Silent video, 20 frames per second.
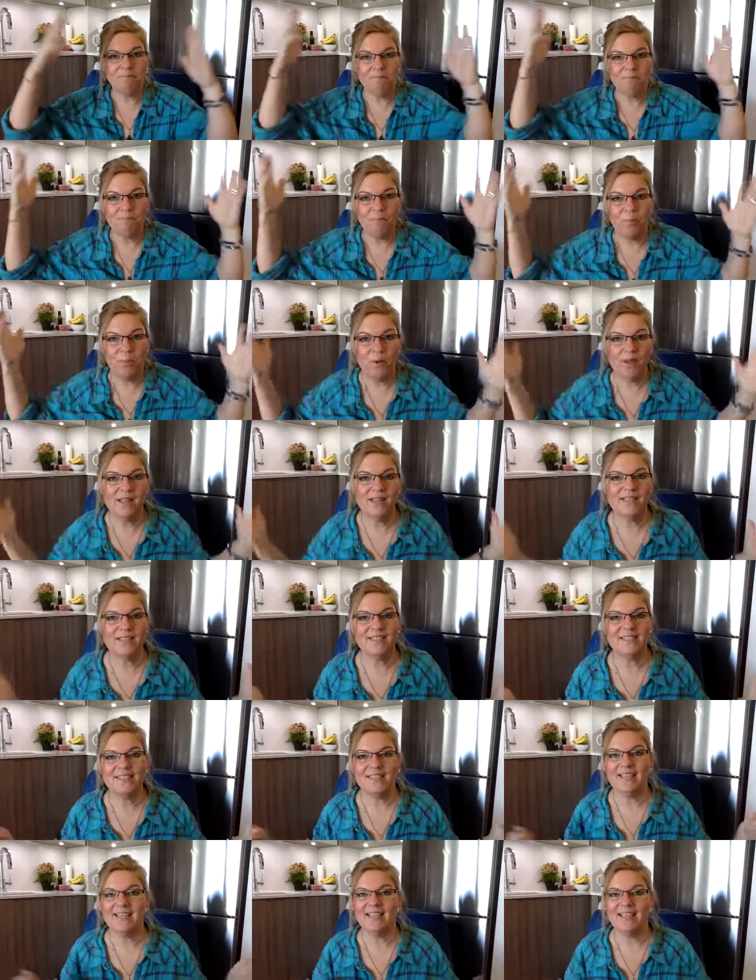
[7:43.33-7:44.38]

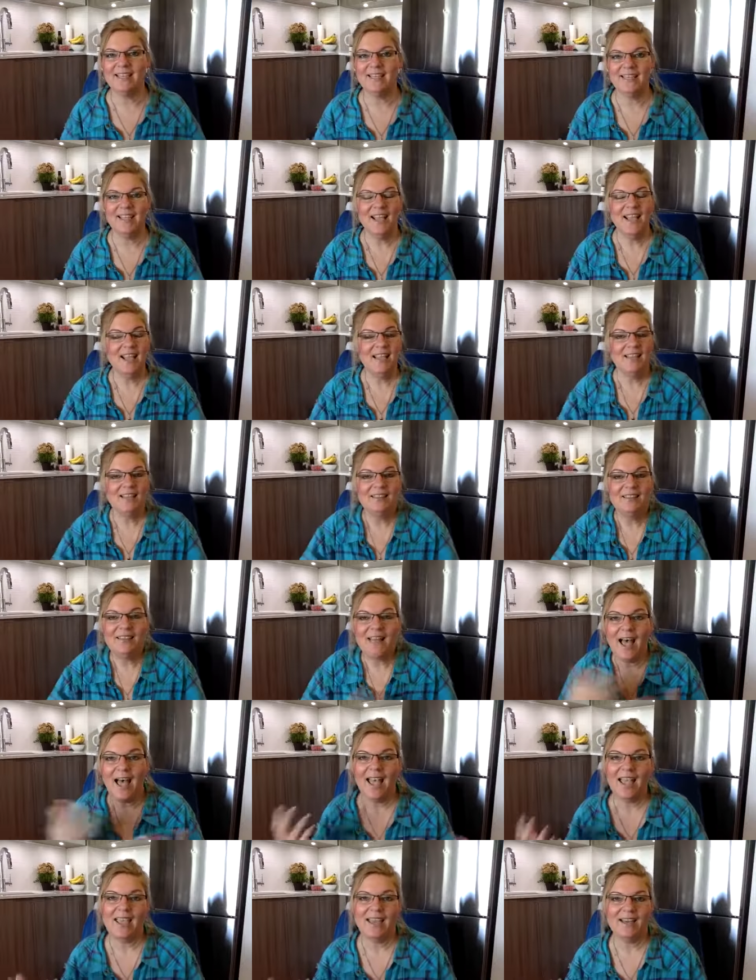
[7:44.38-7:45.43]
buoyancy and
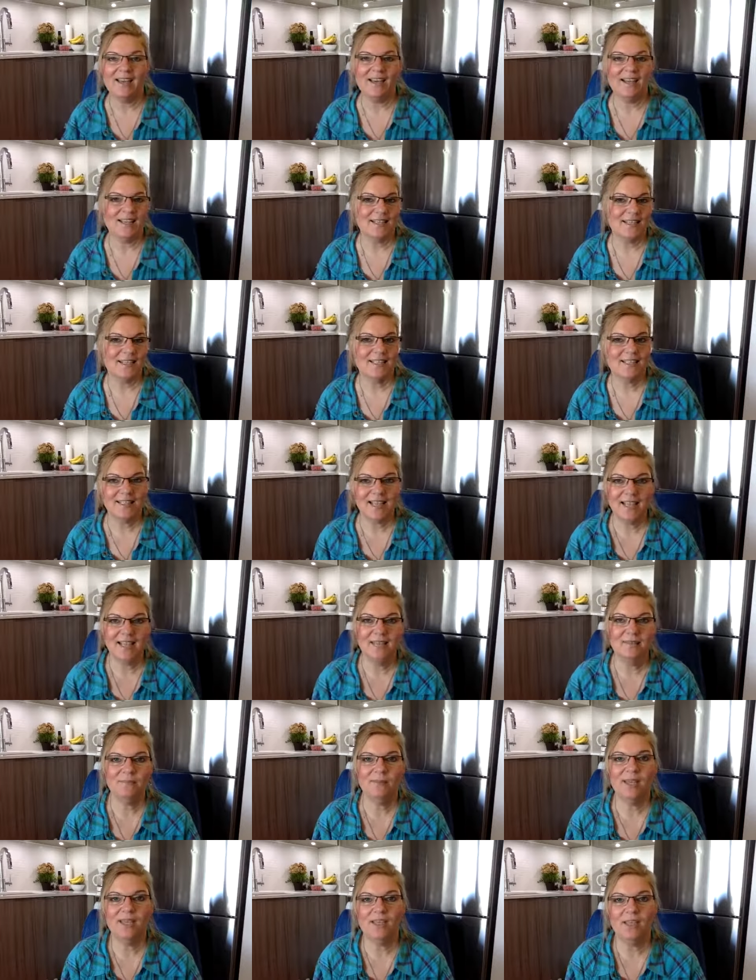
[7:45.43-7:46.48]
light and
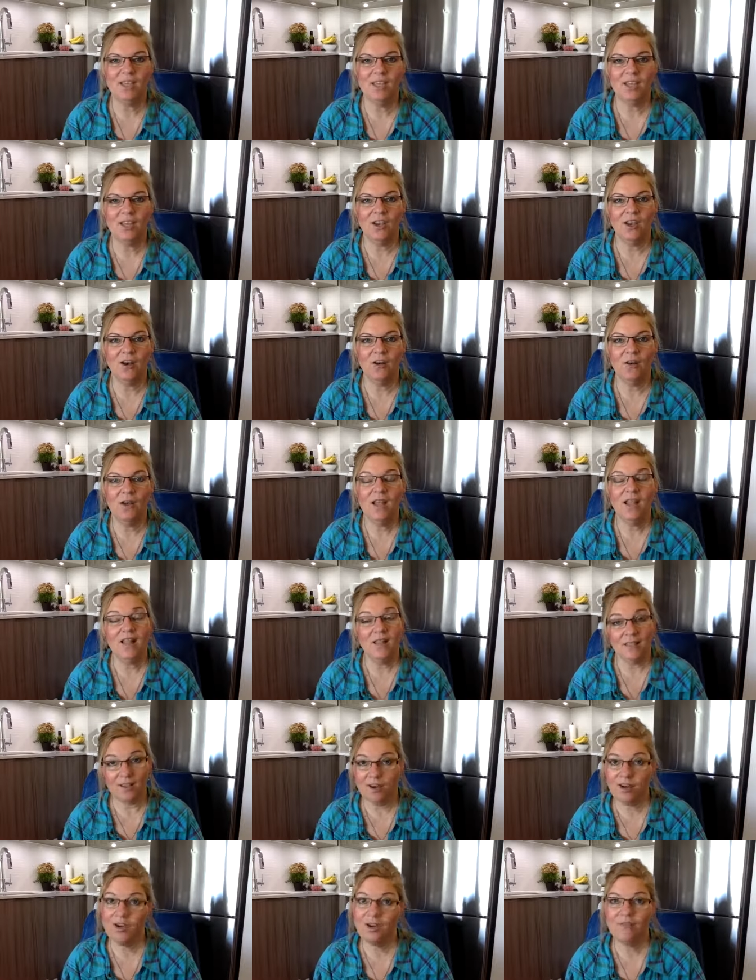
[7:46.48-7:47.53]
excitement, you know,
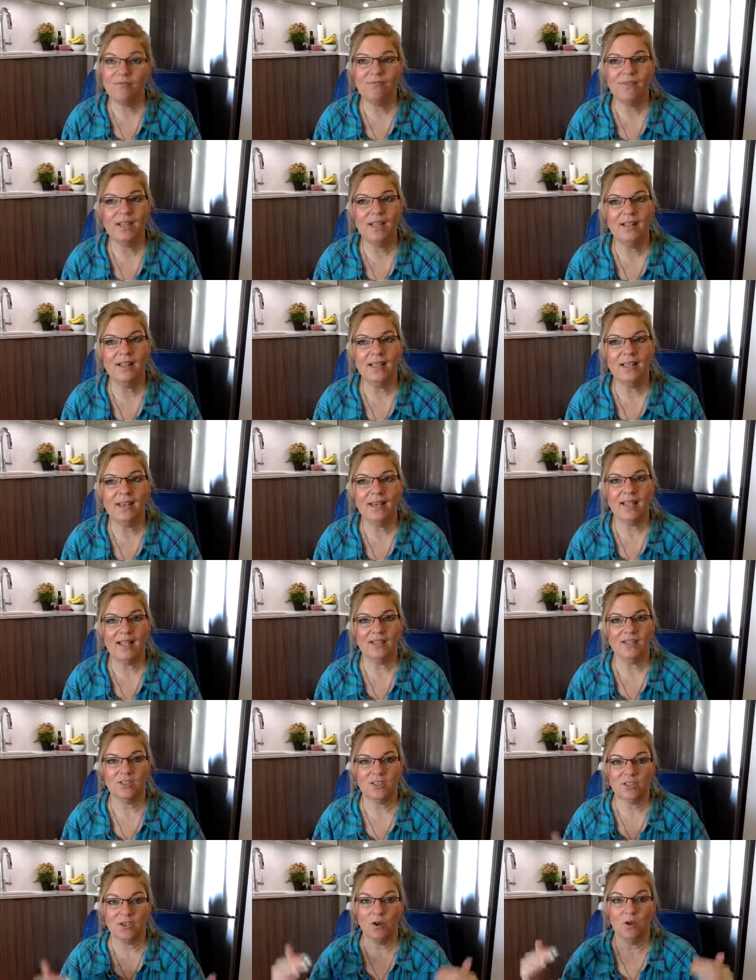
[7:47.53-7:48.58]
they're going to feel it. And
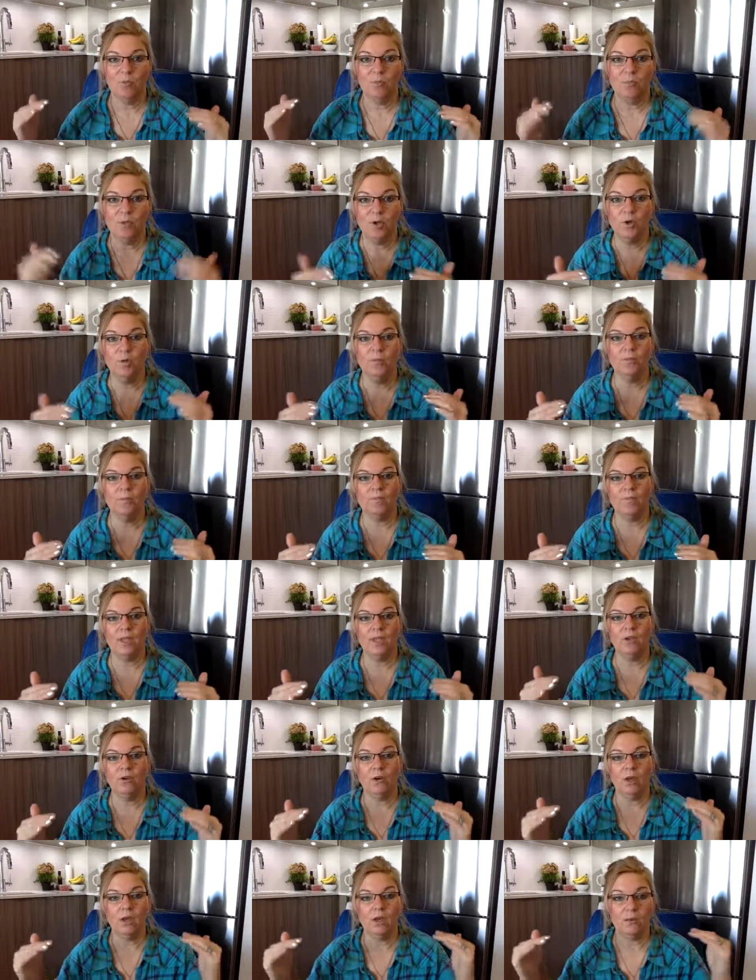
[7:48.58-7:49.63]
so, boom, you're
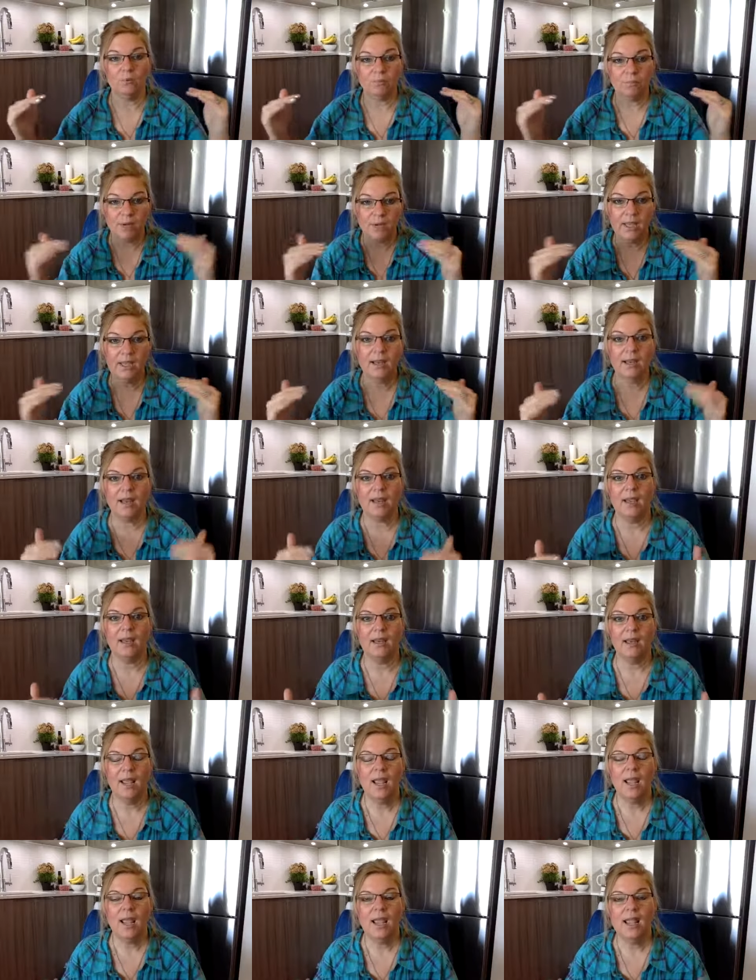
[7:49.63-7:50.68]
going to bring it in.
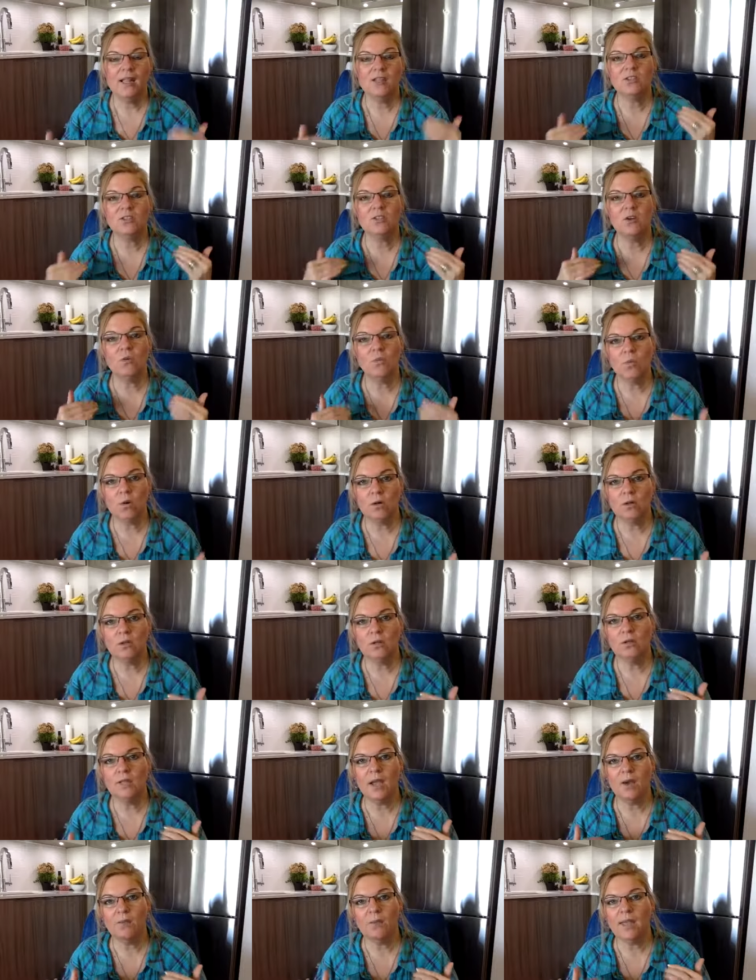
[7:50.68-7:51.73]
It's the world
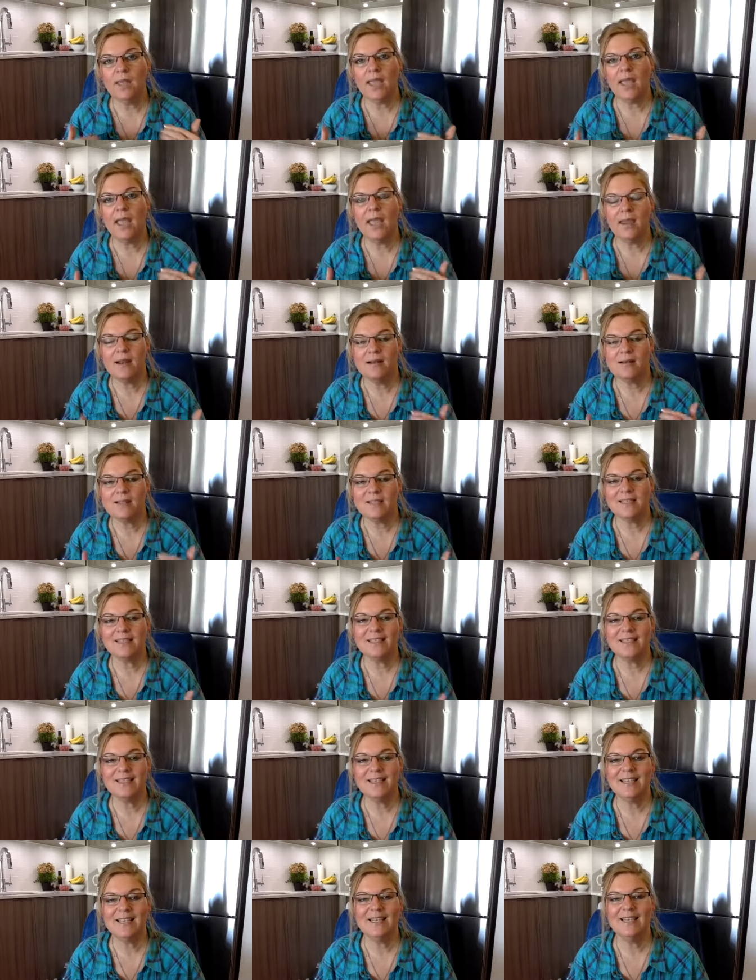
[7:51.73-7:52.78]
that we cannot
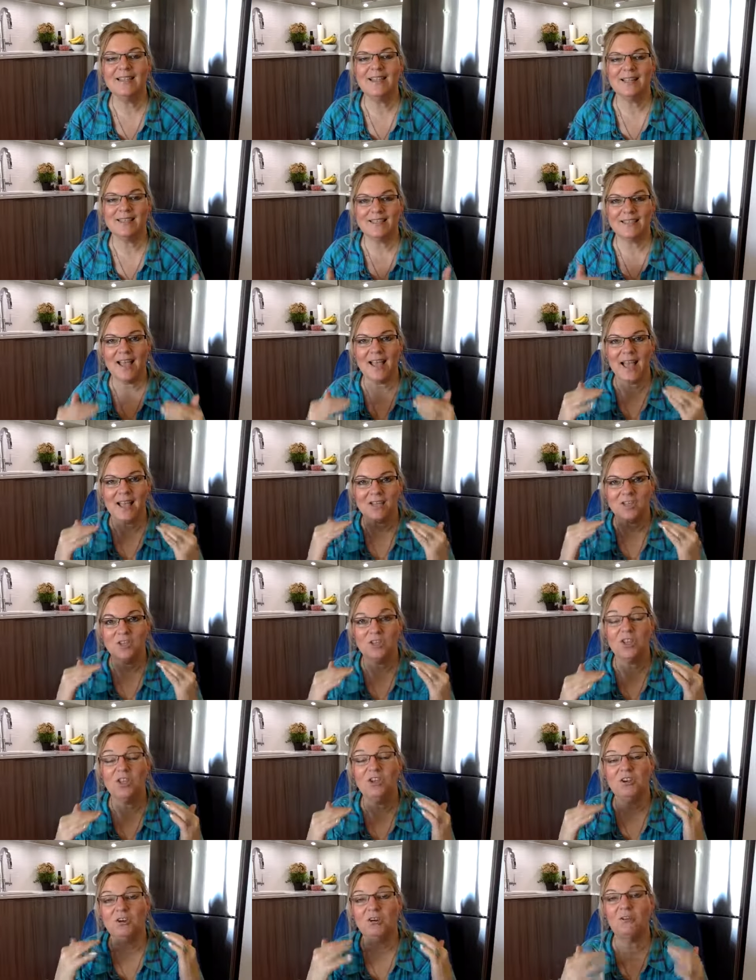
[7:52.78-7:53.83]
see that's
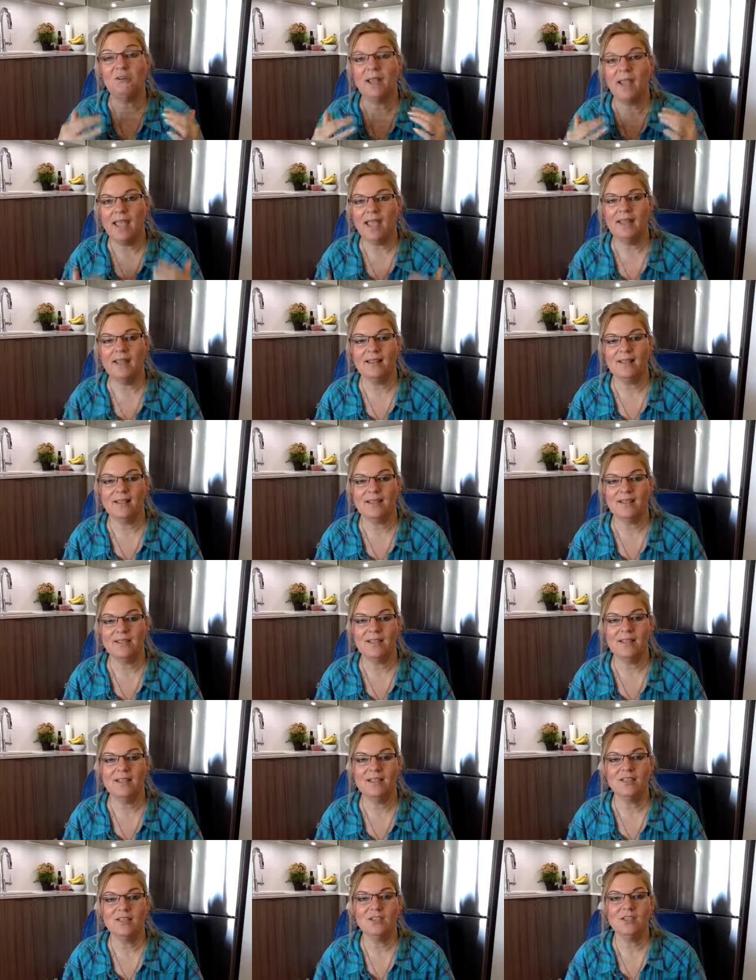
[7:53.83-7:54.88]
actually creating this. And
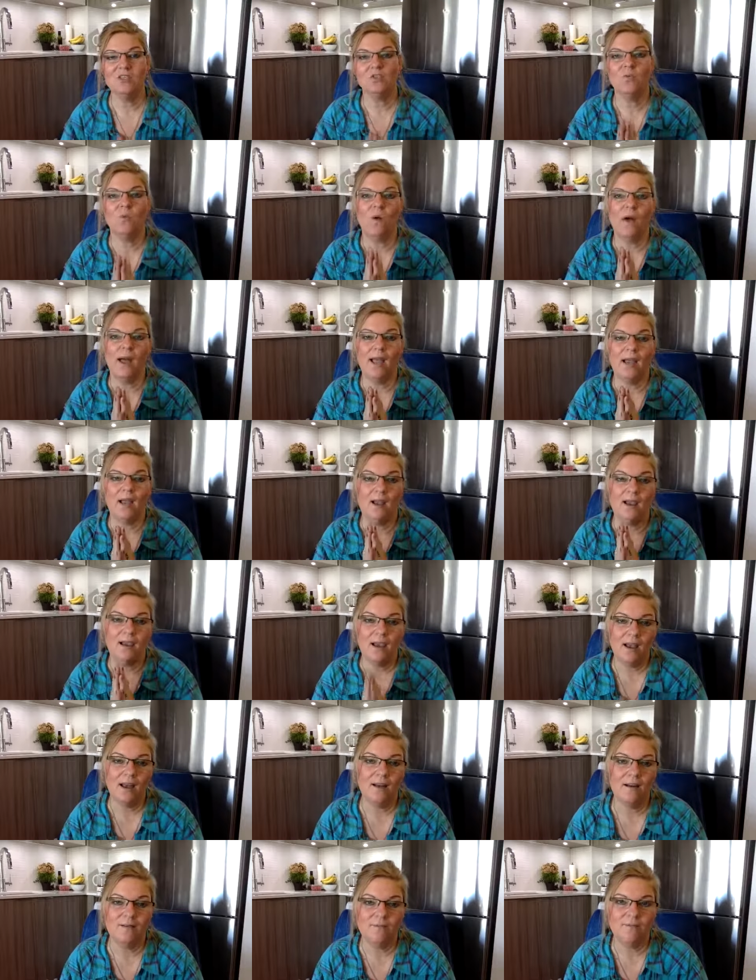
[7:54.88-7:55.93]
this is why I
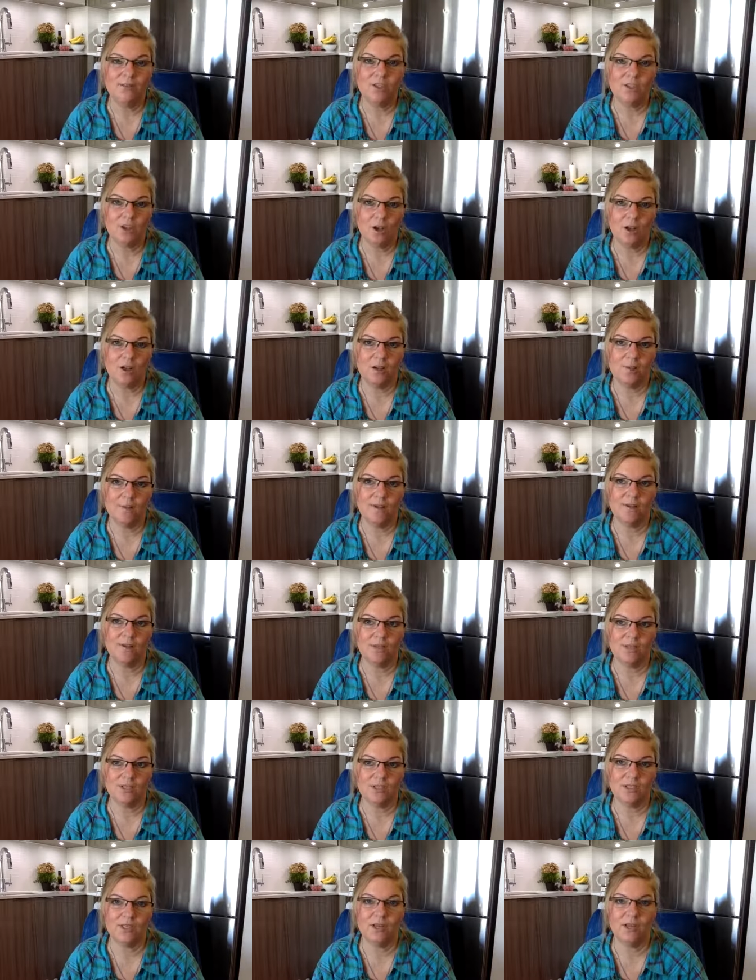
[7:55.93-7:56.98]
love to talk about
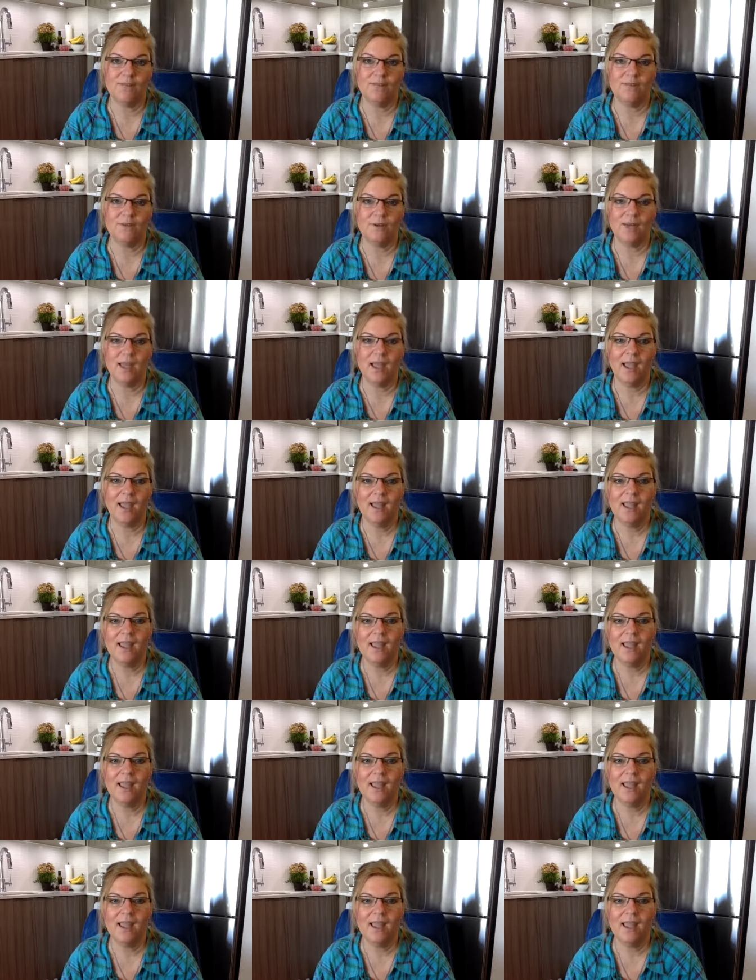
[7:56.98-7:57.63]
this stuff, okay?